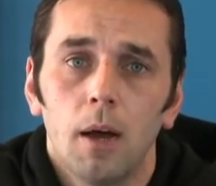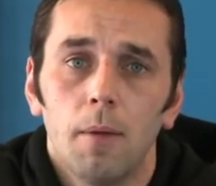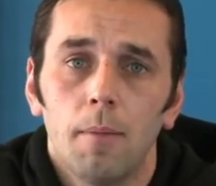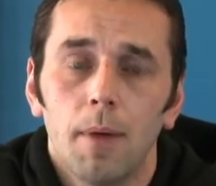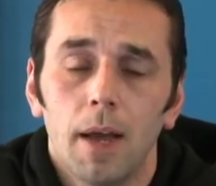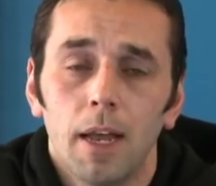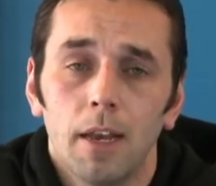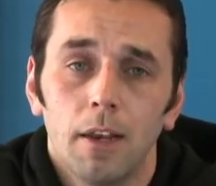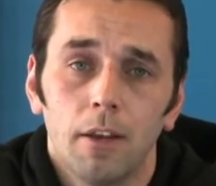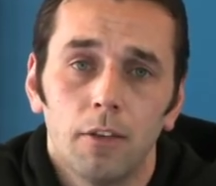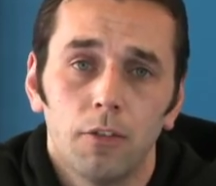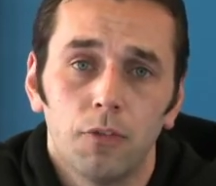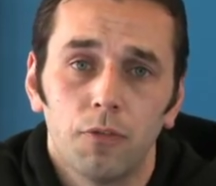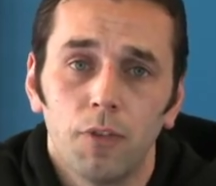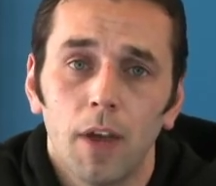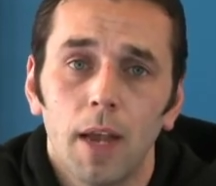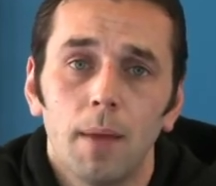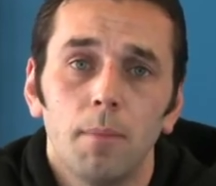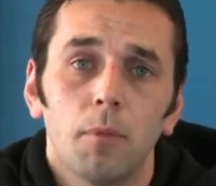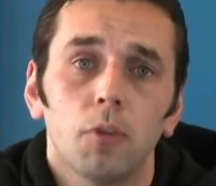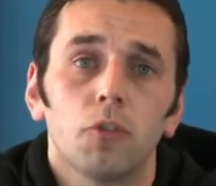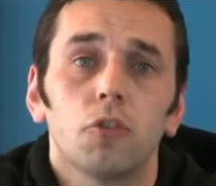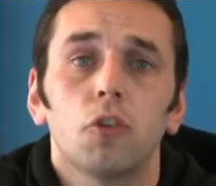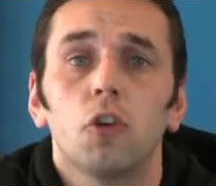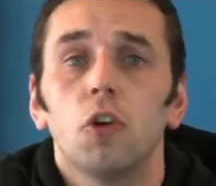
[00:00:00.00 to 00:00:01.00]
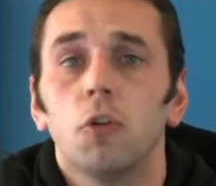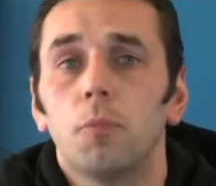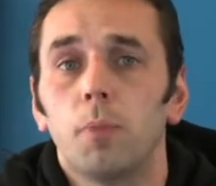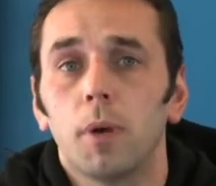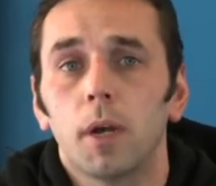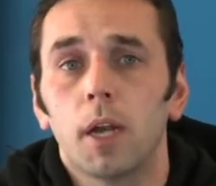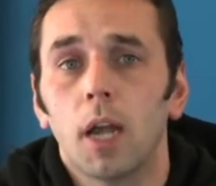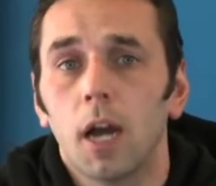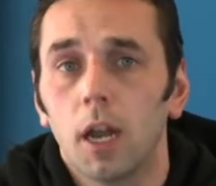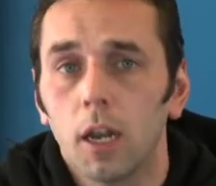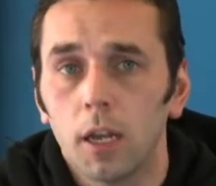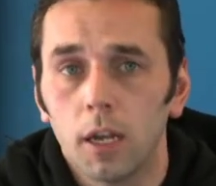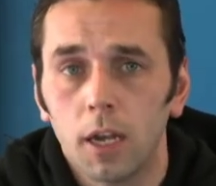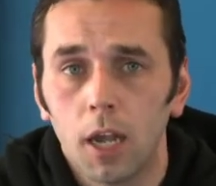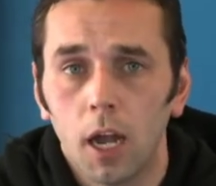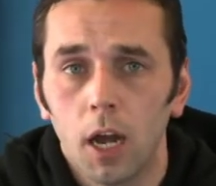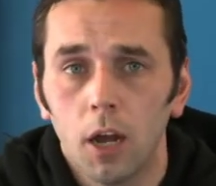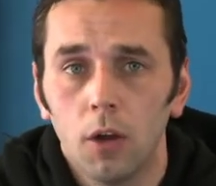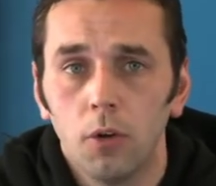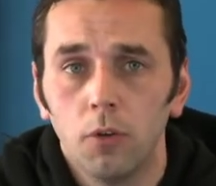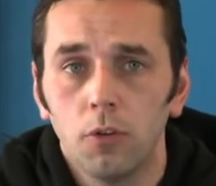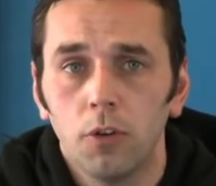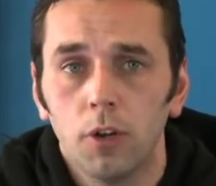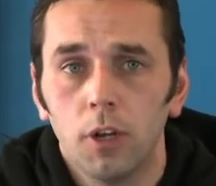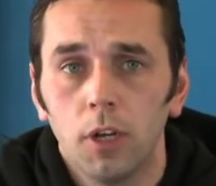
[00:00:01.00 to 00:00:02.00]
and his famous Cooper Colour
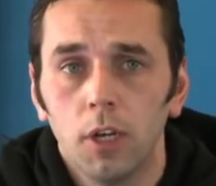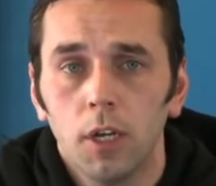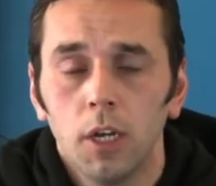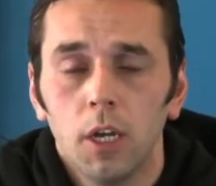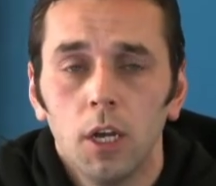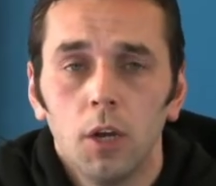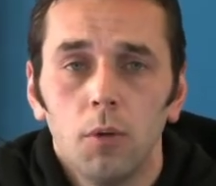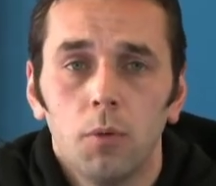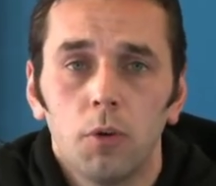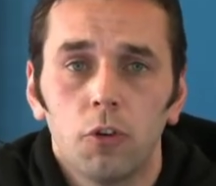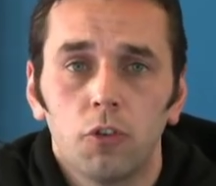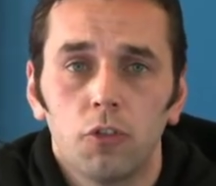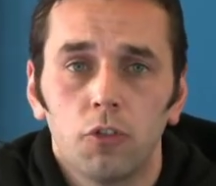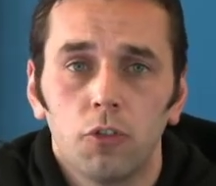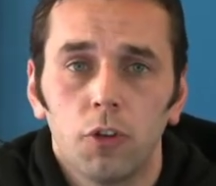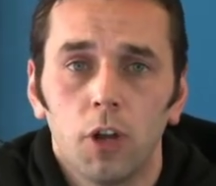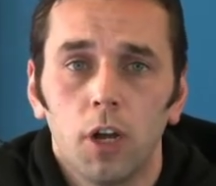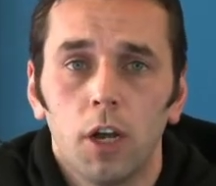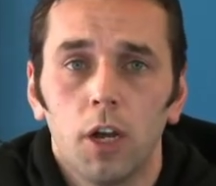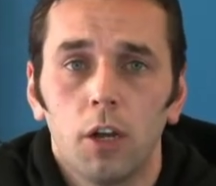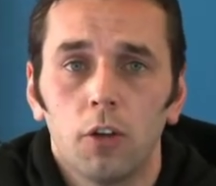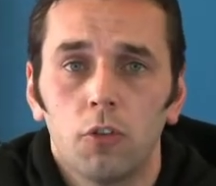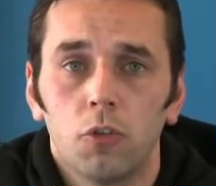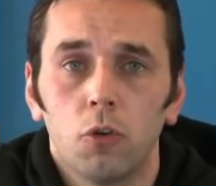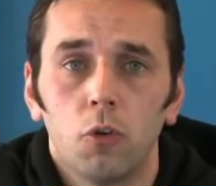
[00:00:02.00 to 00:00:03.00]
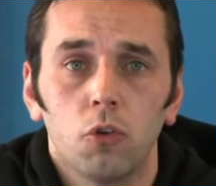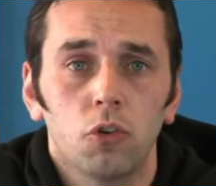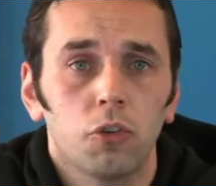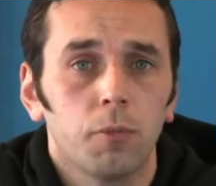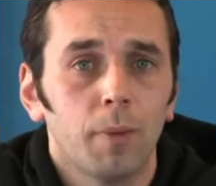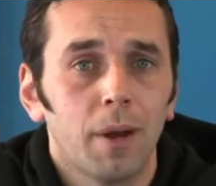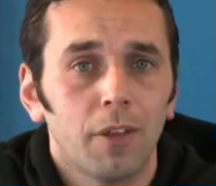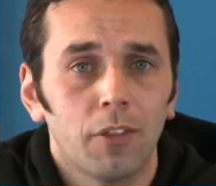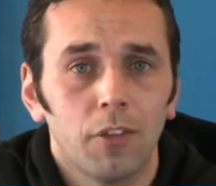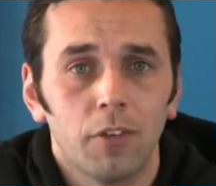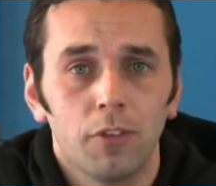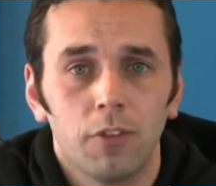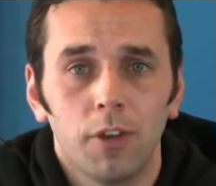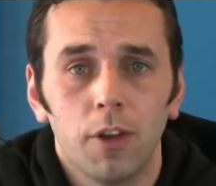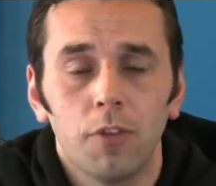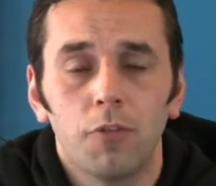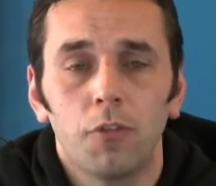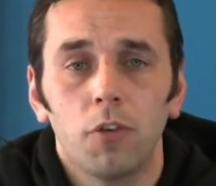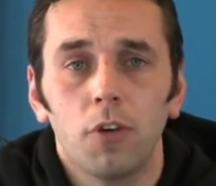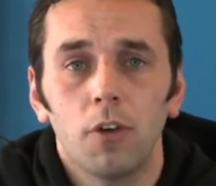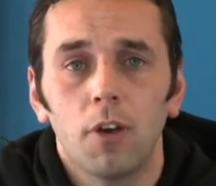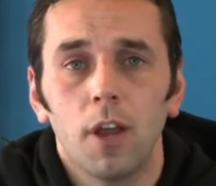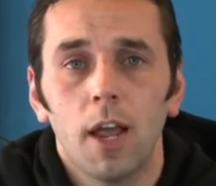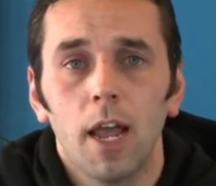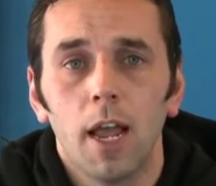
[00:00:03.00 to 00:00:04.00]
Code, which talks about the
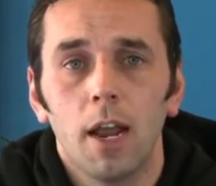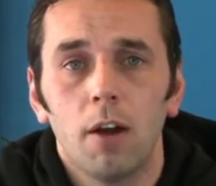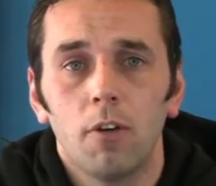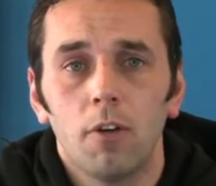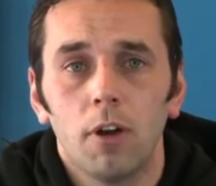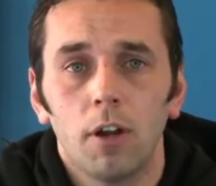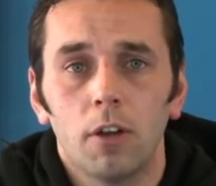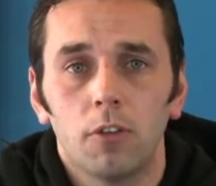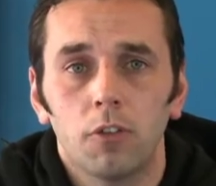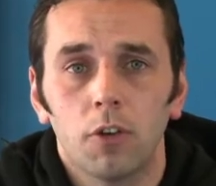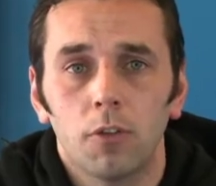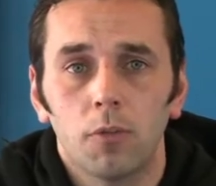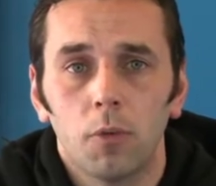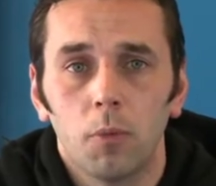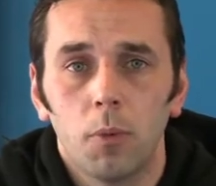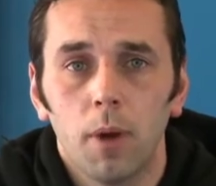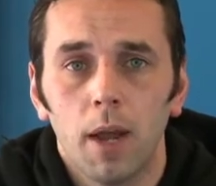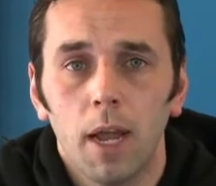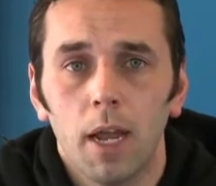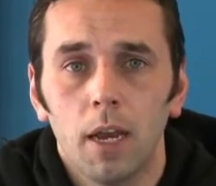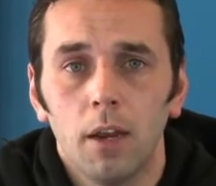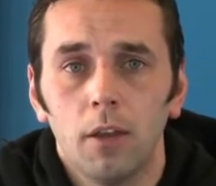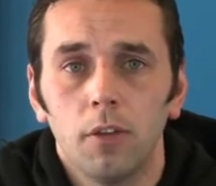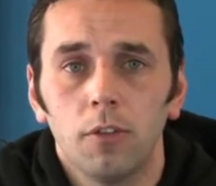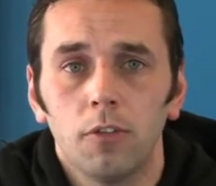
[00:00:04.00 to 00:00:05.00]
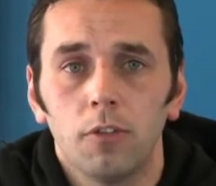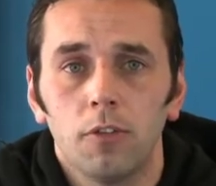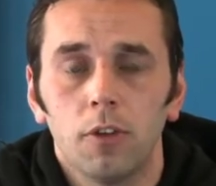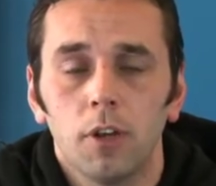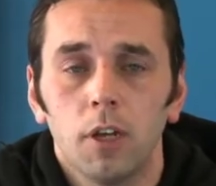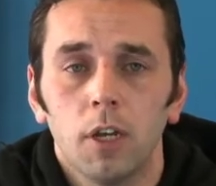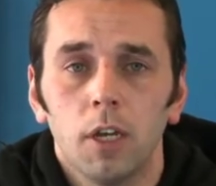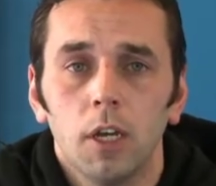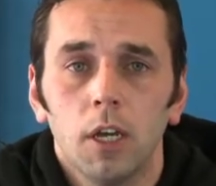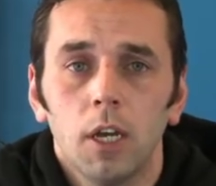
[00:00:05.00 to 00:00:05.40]
different areas of awareness.